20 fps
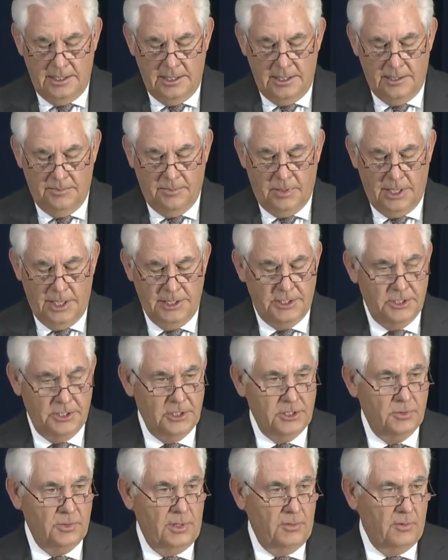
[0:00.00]
in
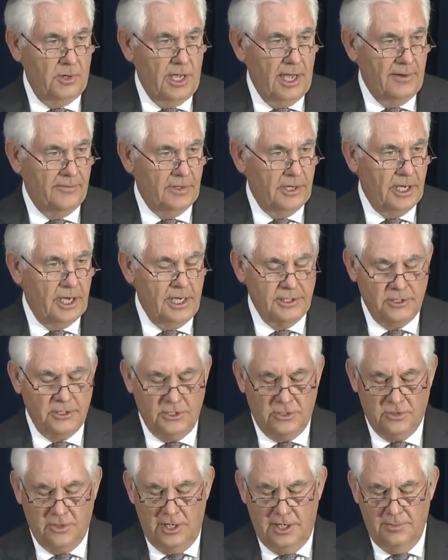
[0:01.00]
places that we haven't
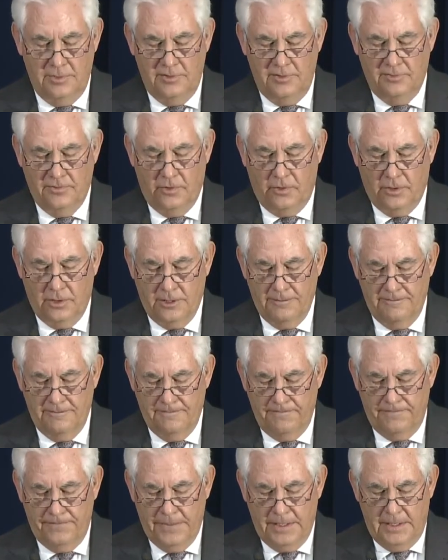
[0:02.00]
concentrated before.
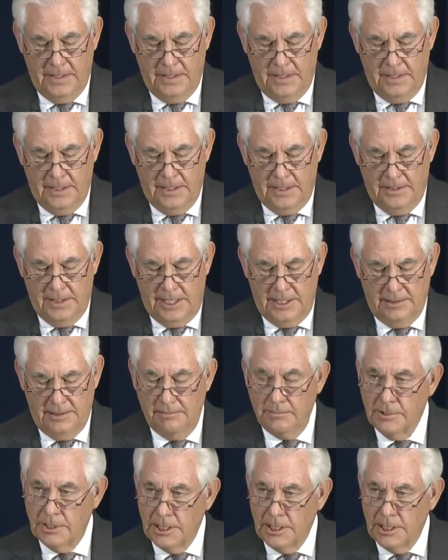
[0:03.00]
That